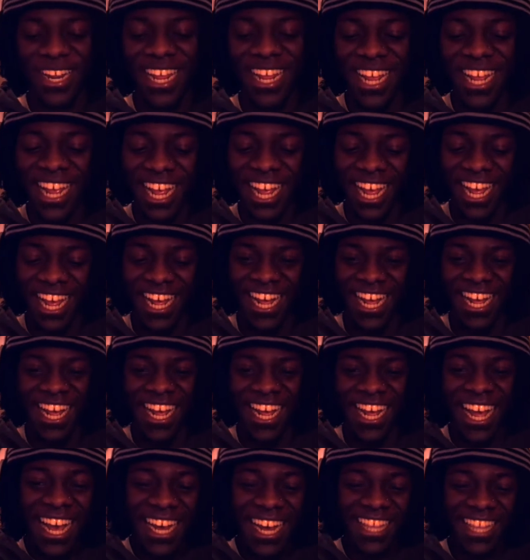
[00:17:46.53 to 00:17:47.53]

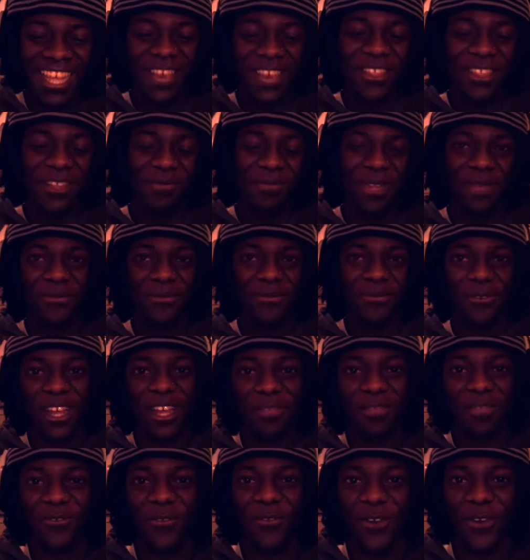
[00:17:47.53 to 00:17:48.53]
Because I used to play
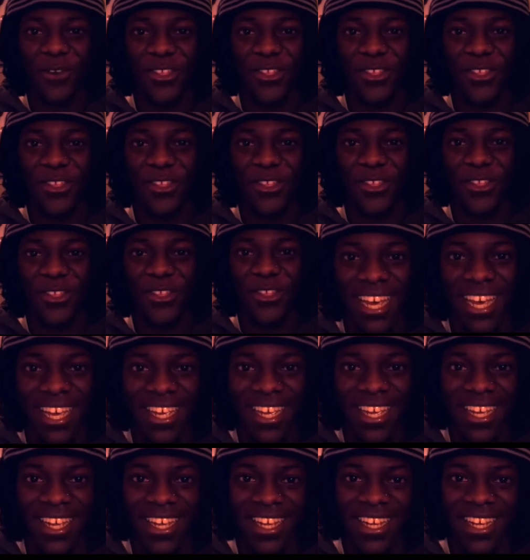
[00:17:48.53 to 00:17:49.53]
Protoss before Zerg, and
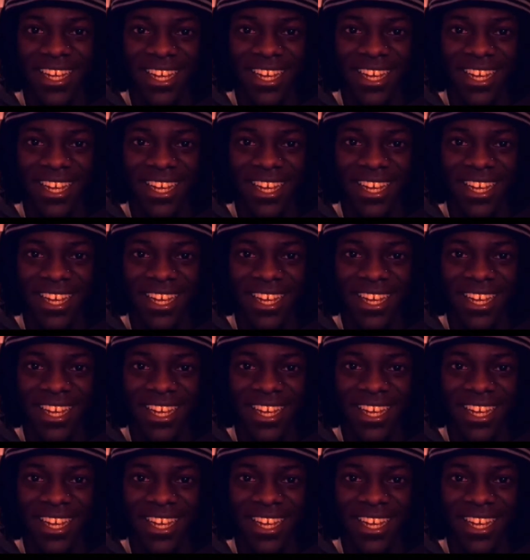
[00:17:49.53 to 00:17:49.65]
I